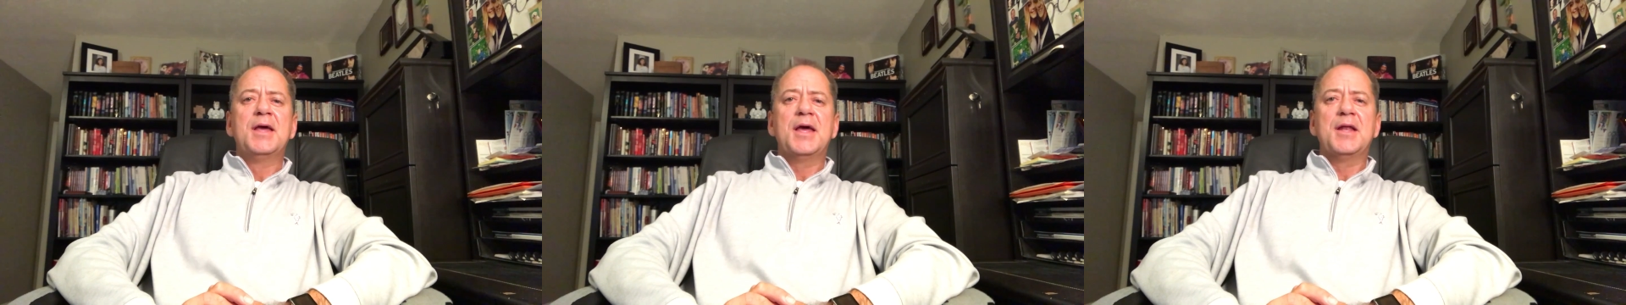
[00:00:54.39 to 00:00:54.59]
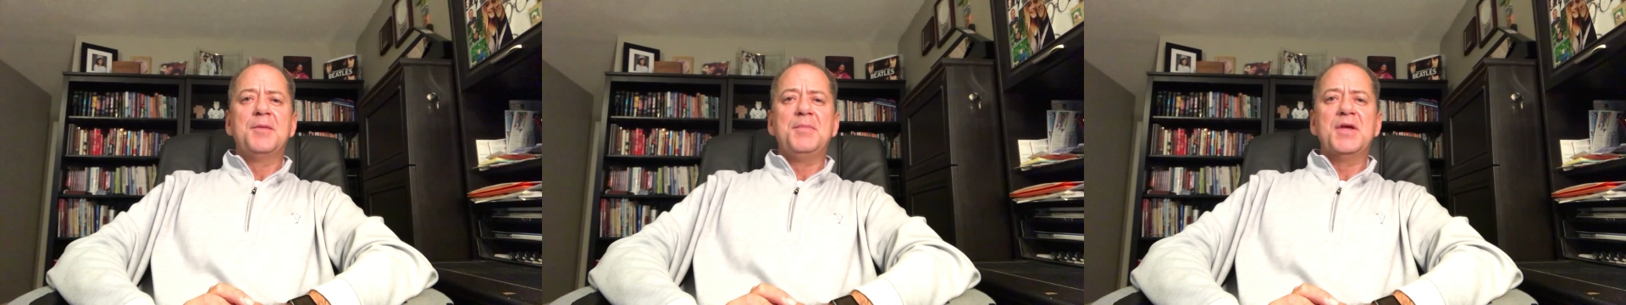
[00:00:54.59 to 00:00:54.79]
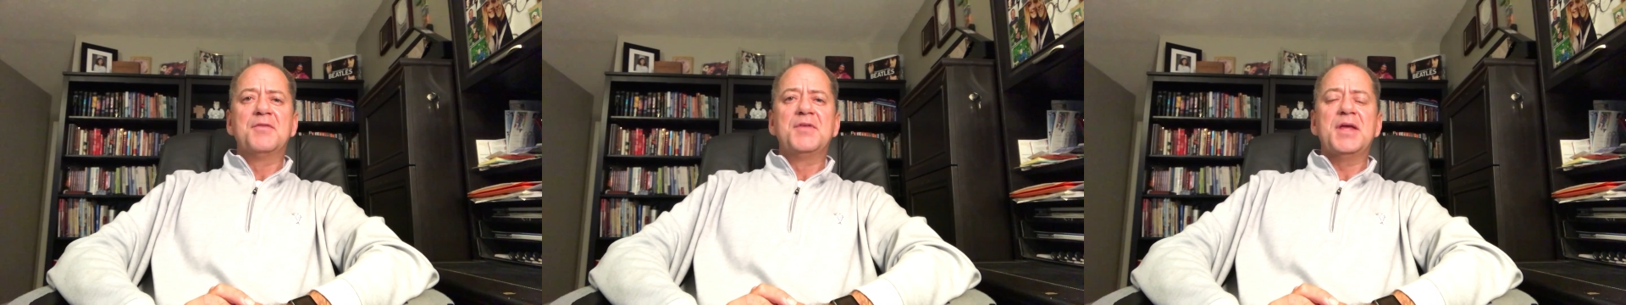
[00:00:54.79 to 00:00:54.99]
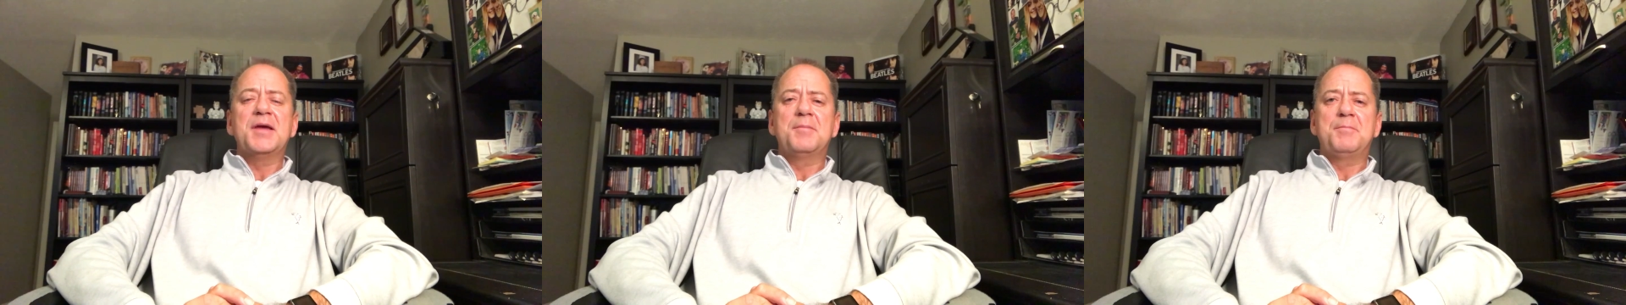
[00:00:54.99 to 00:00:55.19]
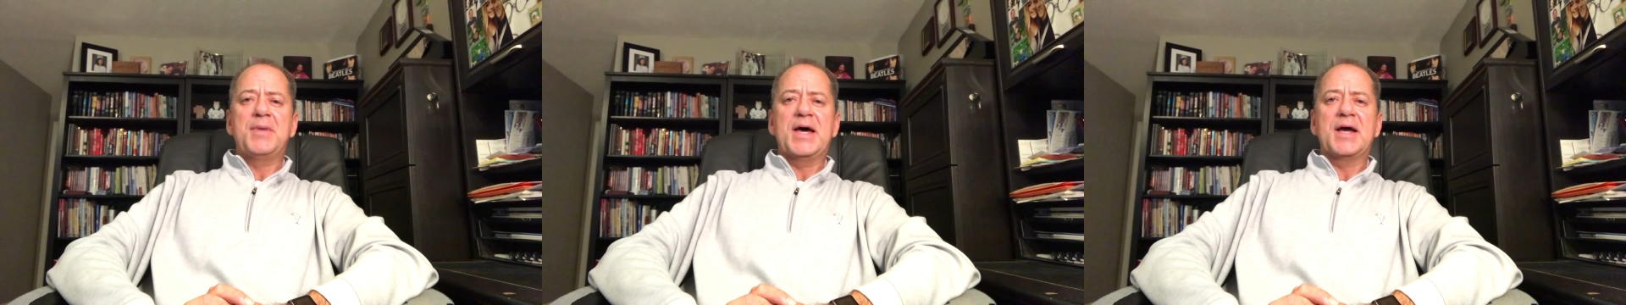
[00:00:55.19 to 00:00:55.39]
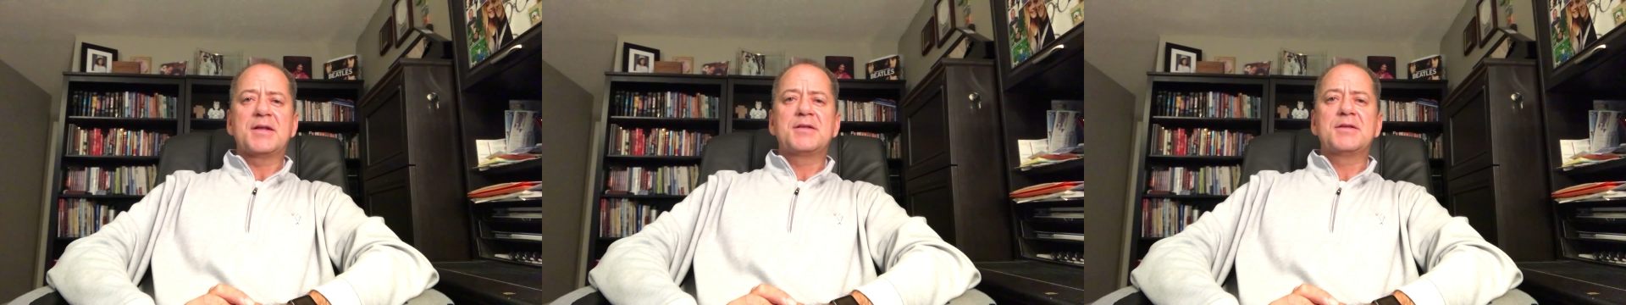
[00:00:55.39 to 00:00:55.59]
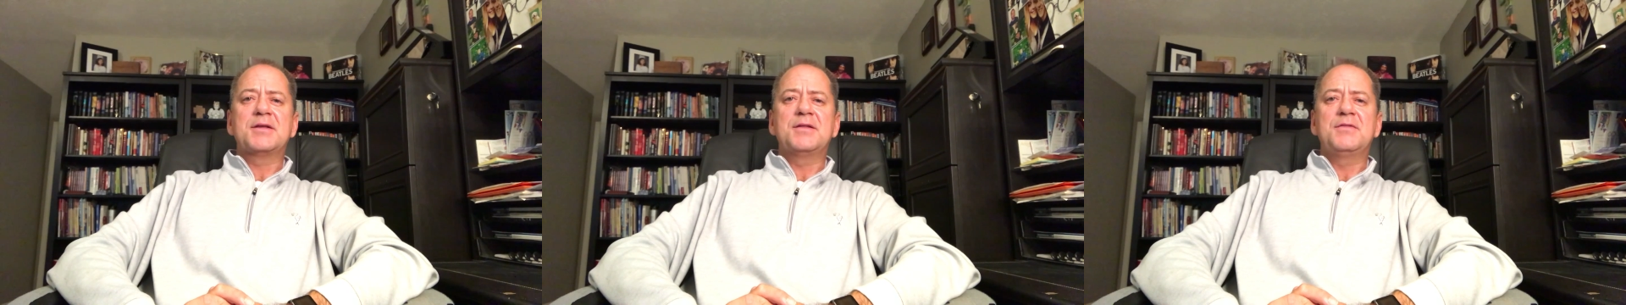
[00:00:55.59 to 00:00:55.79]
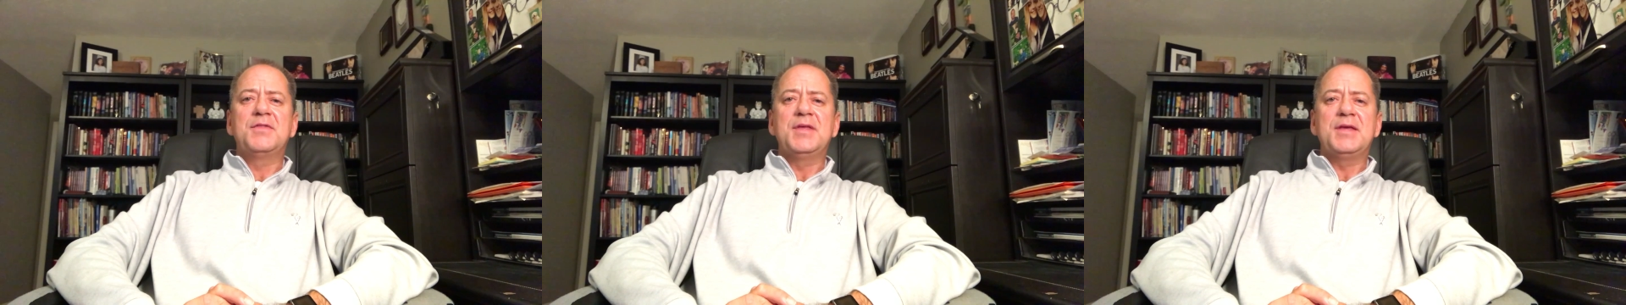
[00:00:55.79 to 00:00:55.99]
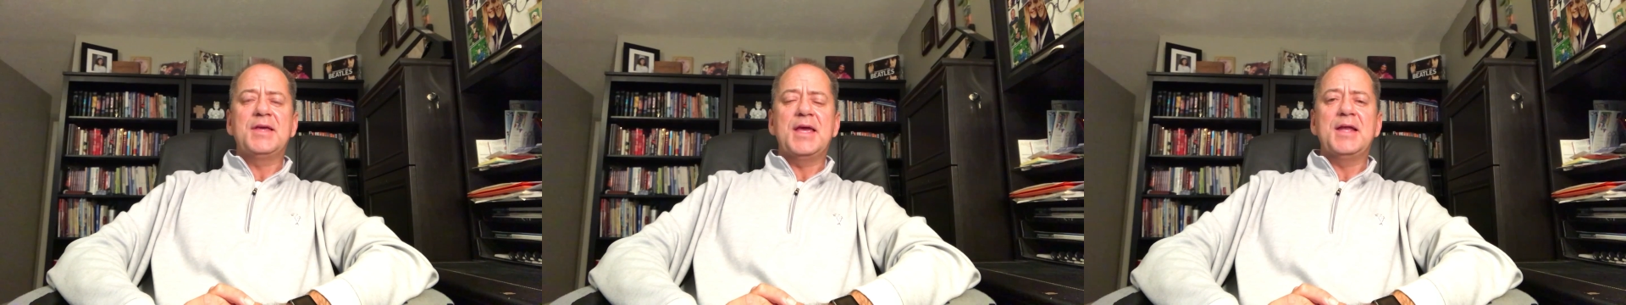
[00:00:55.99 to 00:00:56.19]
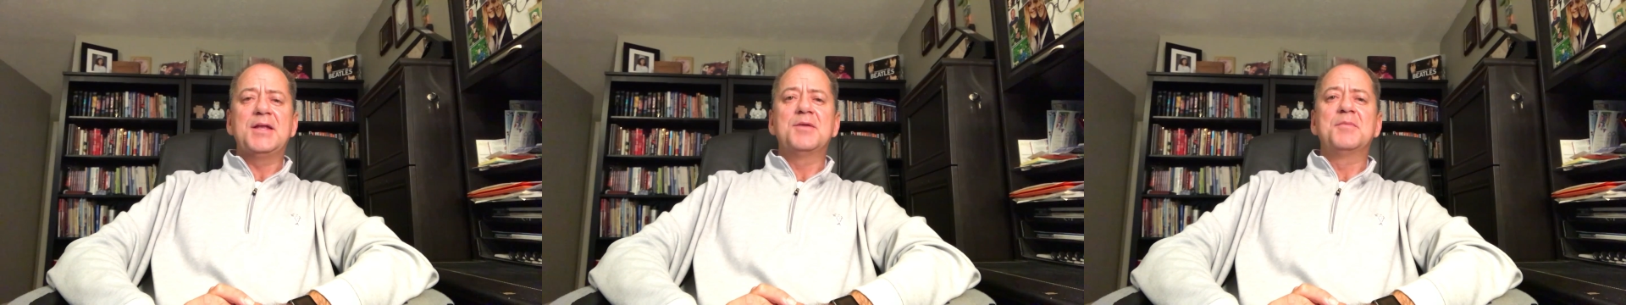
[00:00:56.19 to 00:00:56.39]
and to be able to impact the
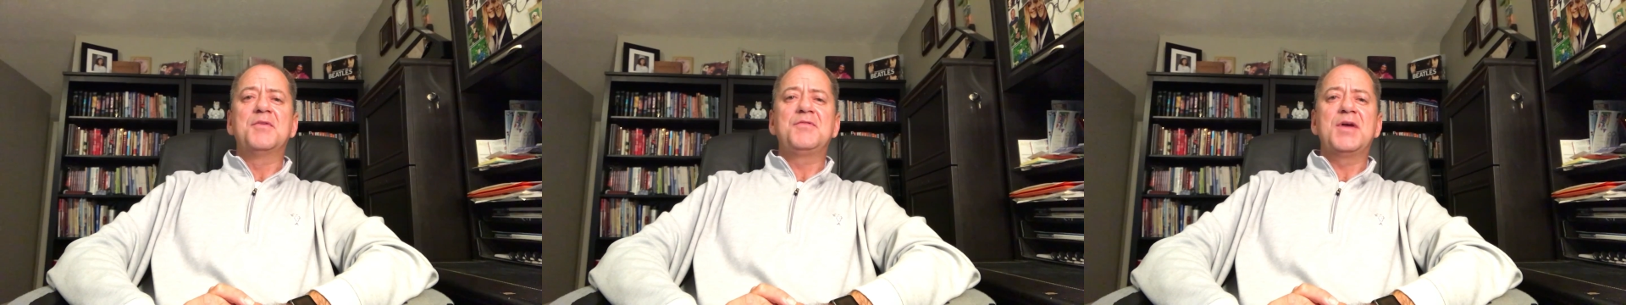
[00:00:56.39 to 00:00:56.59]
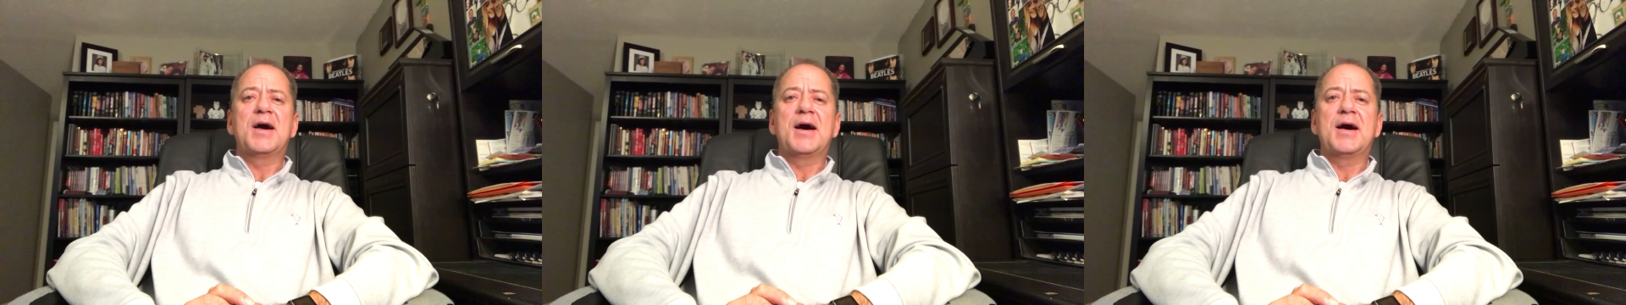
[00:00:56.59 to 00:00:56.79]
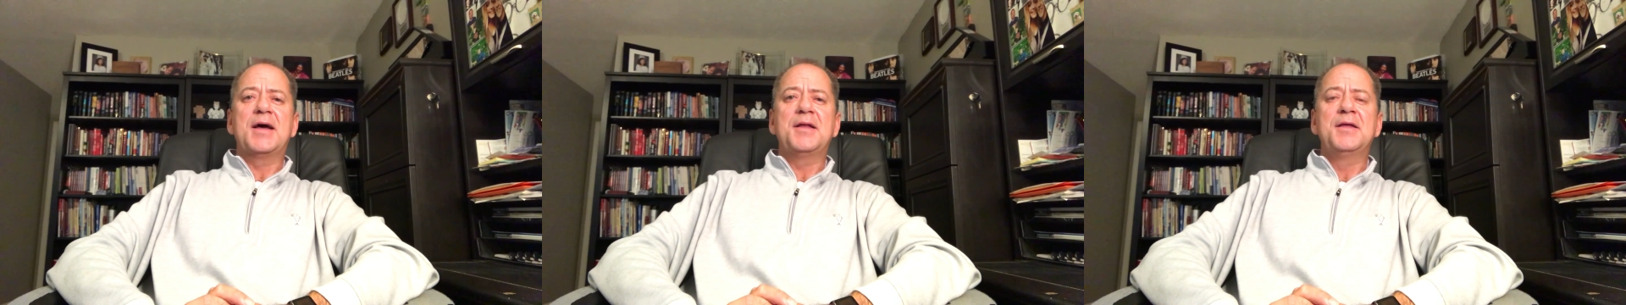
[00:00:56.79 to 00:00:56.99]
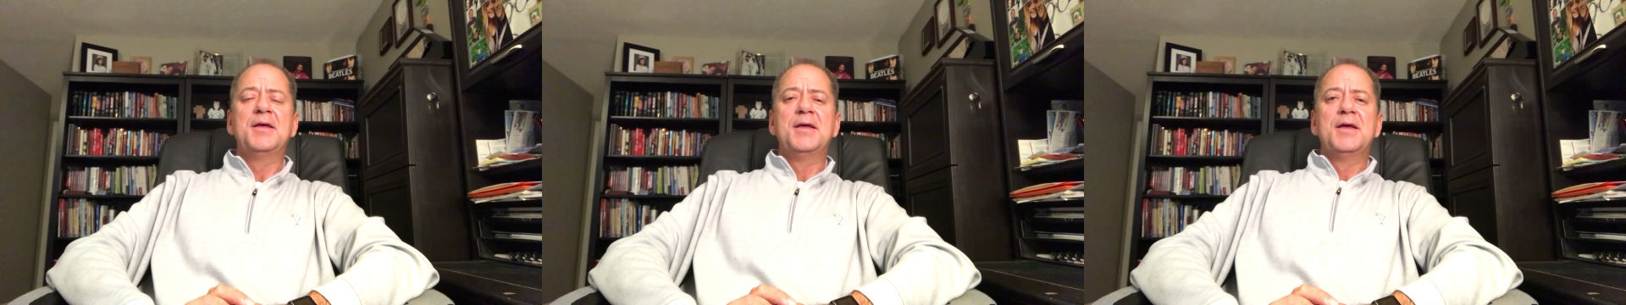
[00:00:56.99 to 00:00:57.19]
kingdom of God